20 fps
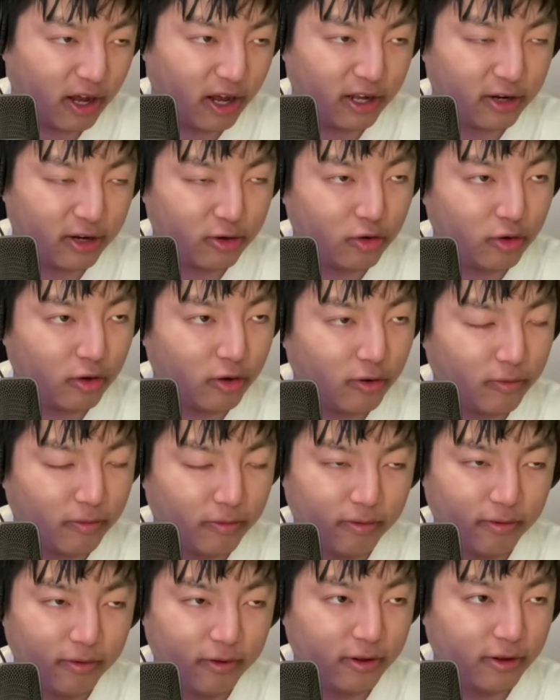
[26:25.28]
I don't know.
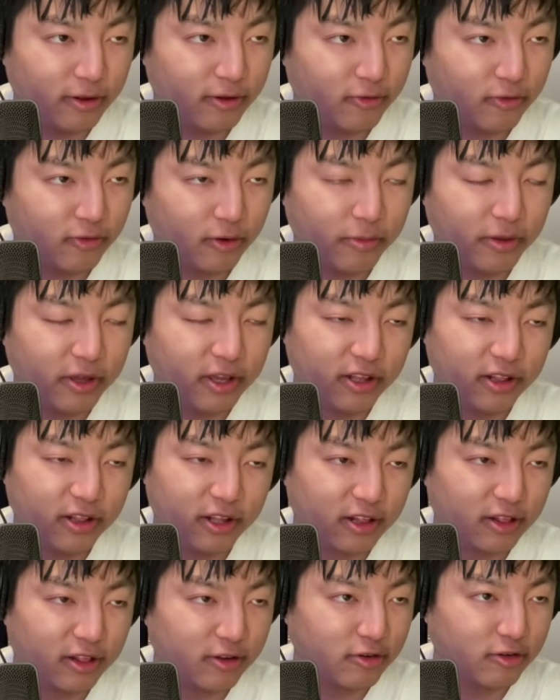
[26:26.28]
For me,
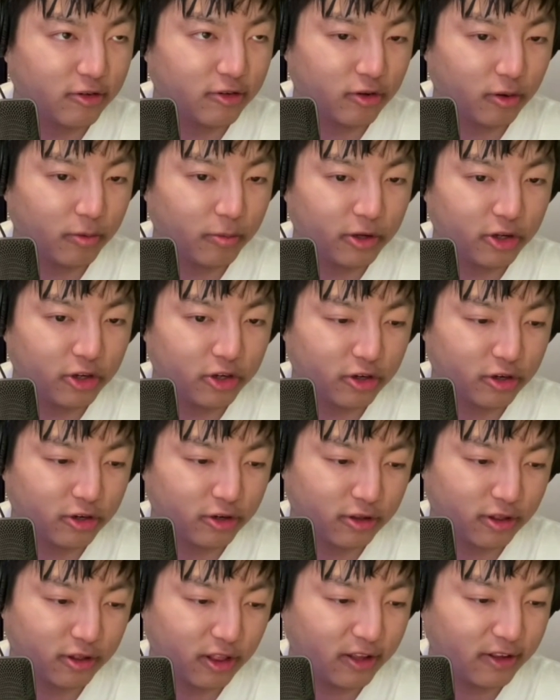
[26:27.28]
like there's so
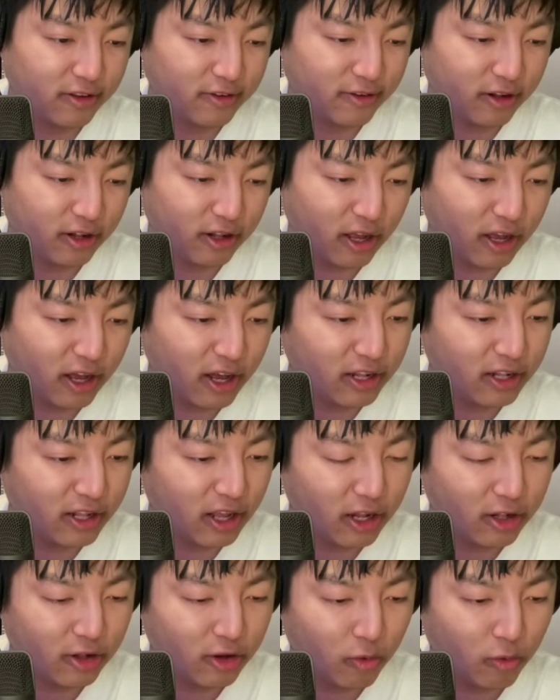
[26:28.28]
much things that I
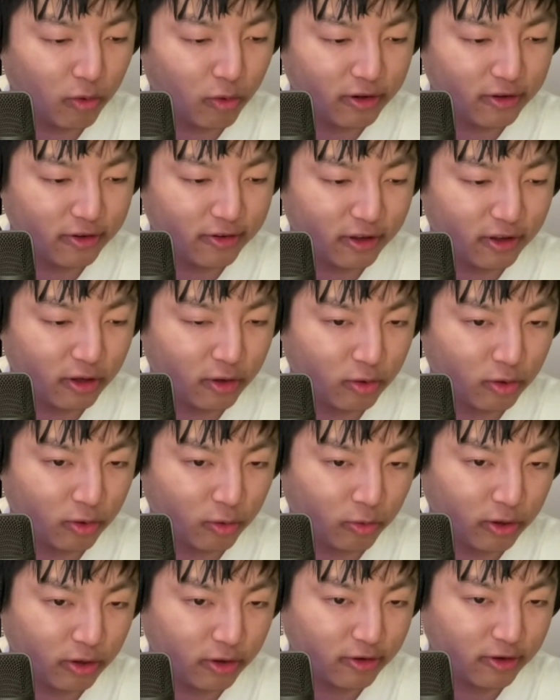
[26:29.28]
I don't want to see who the
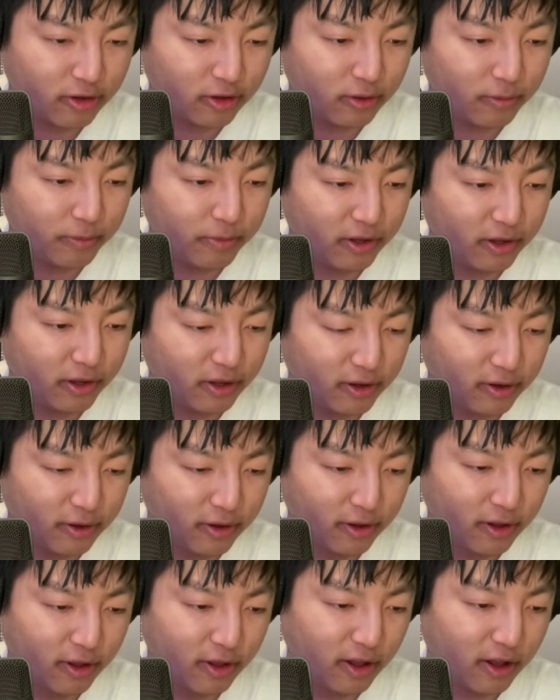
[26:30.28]
winner is going to be.
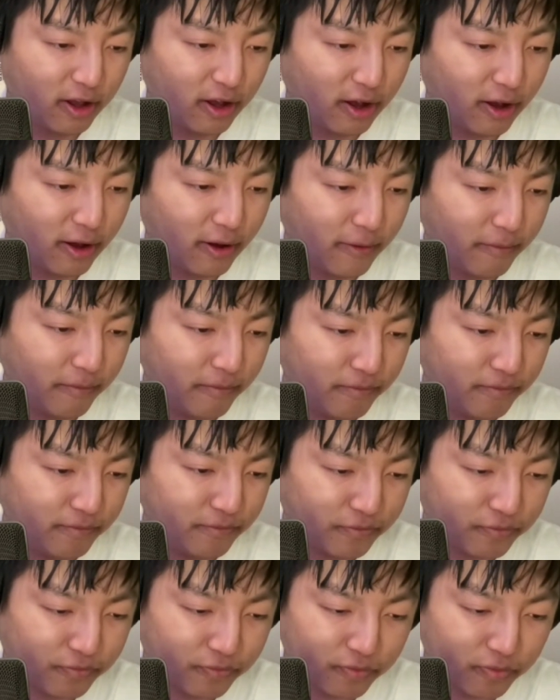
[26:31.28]
Mm-hmm.
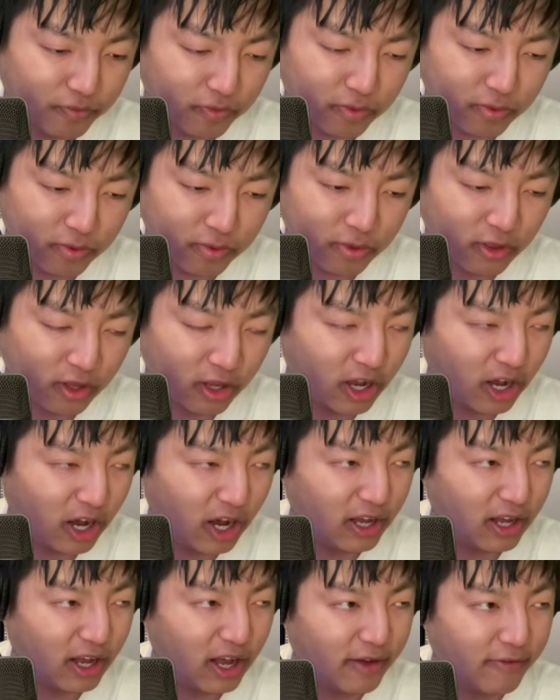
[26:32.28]
Um,
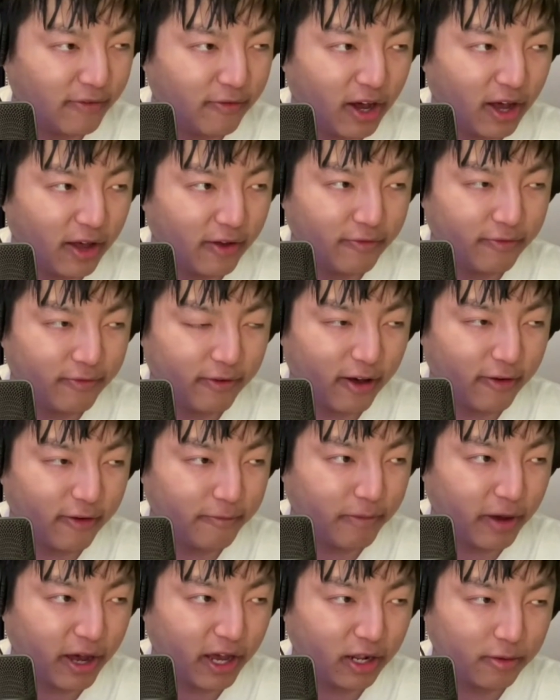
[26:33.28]
I, I've I've
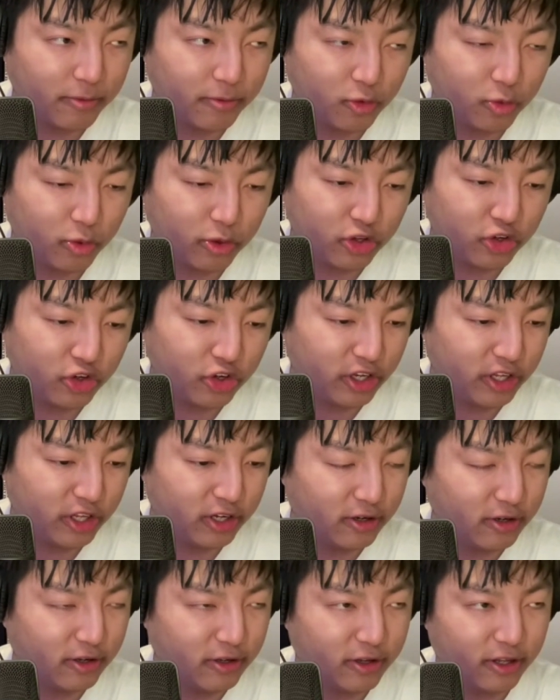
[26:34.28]
I've battled between
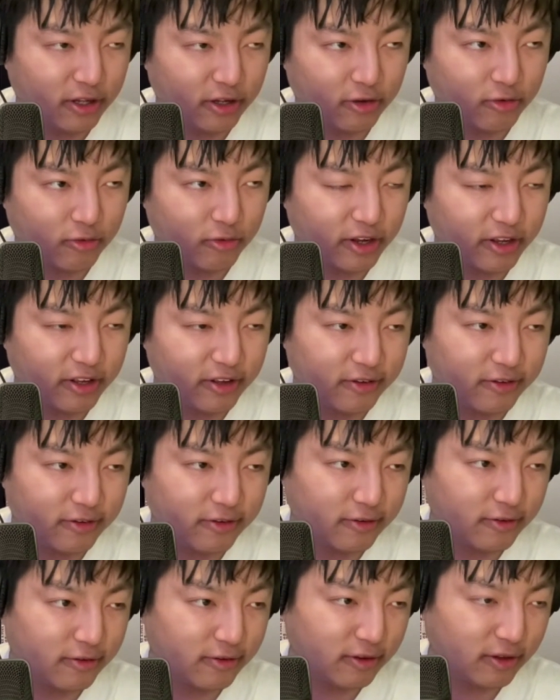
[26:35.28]
Gina and
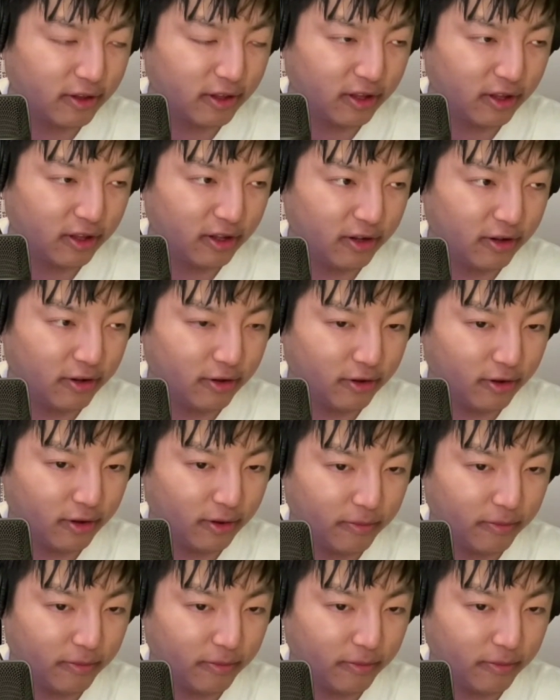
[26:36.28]
Grace, and mm.